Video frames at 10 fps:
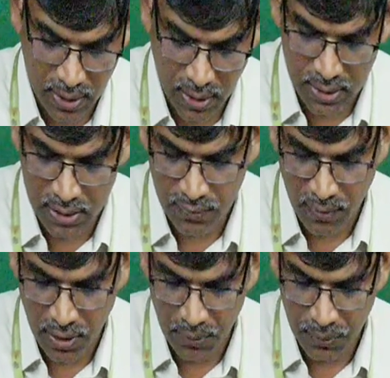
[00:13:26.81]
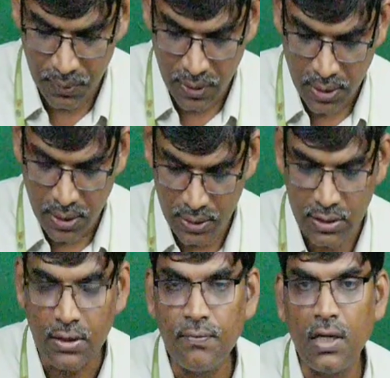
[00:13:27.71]
the ISH value. This is
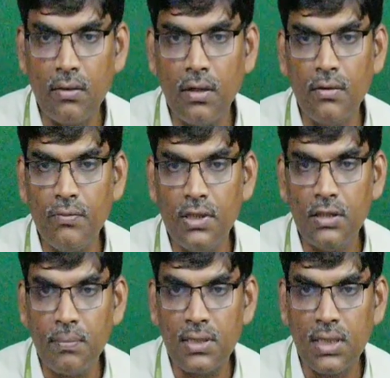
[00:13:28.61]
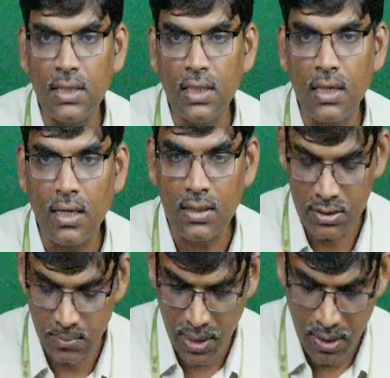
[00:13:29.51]
the formula, Vt plus IL
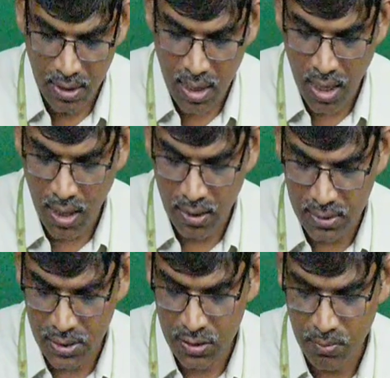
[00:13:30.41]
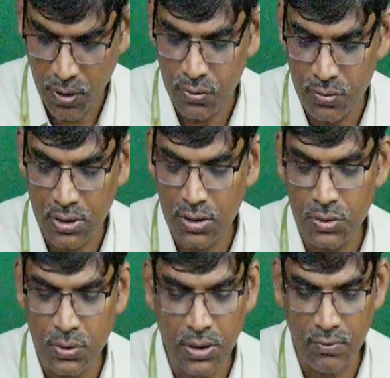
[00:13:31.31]
RSC by RSH. By using these
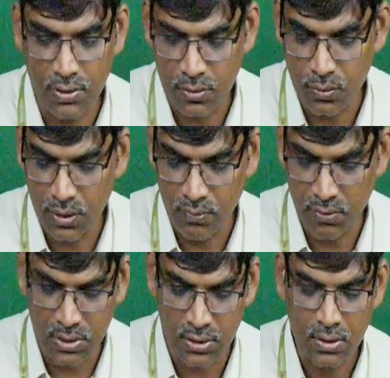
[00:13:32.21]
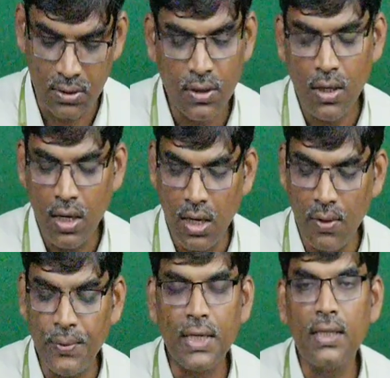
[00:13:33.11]
two equations
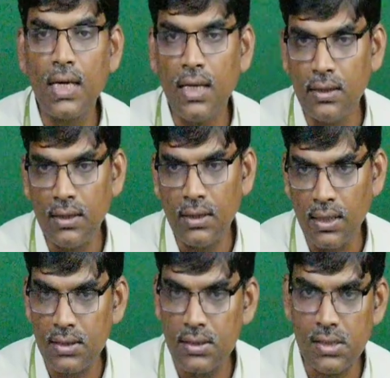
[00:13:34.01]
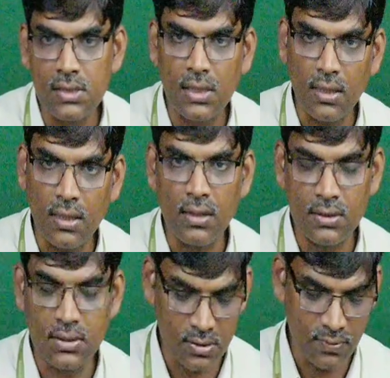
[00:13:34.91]
we can calculate the ISH and
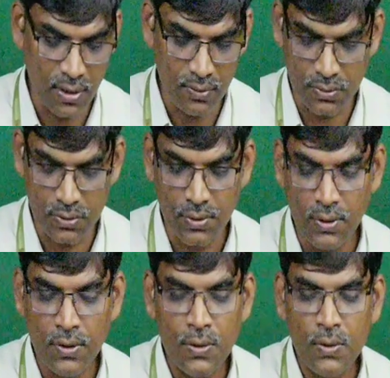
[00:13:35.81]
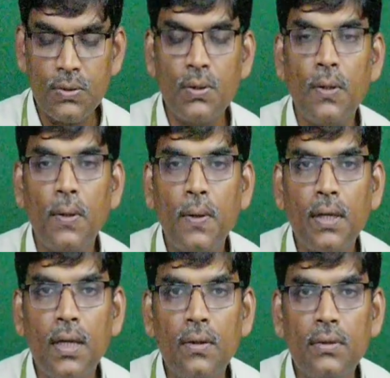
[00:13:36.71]
RSH values. So
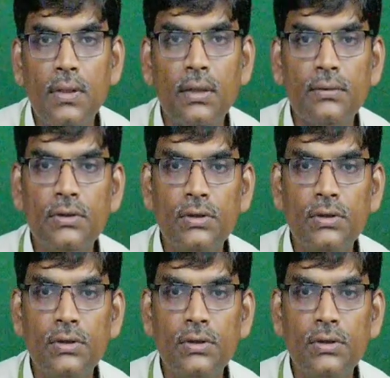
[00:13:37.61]
concluded,